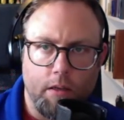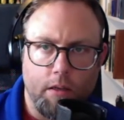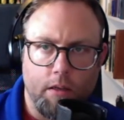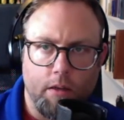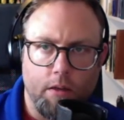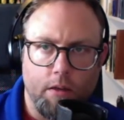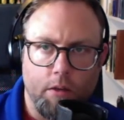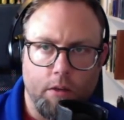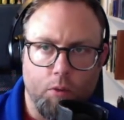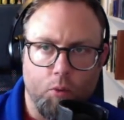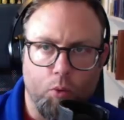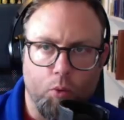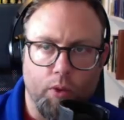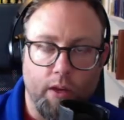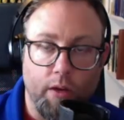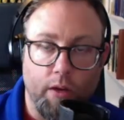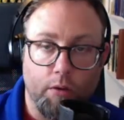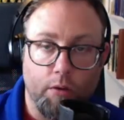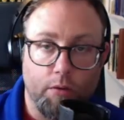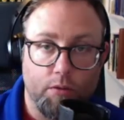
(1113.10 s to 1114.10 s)

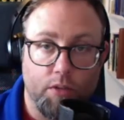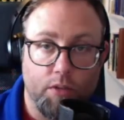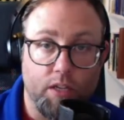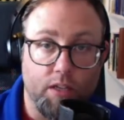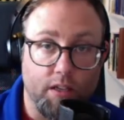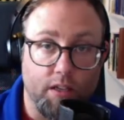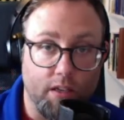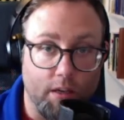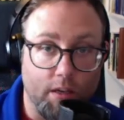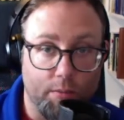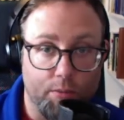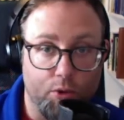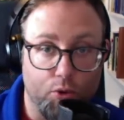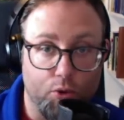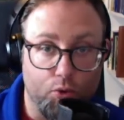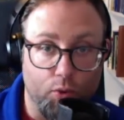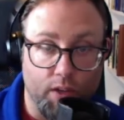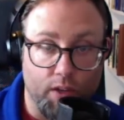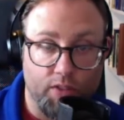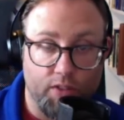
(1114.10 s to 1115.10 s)
without taking up the
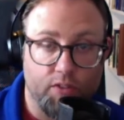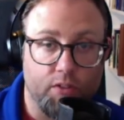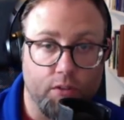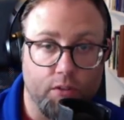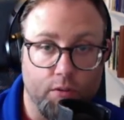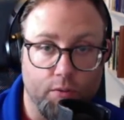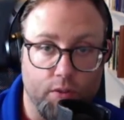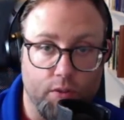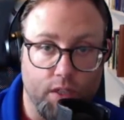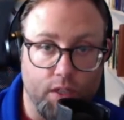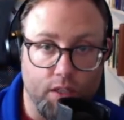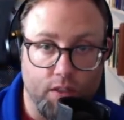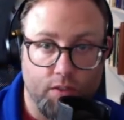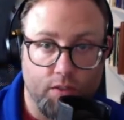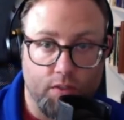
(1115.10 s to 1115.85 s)
rest of this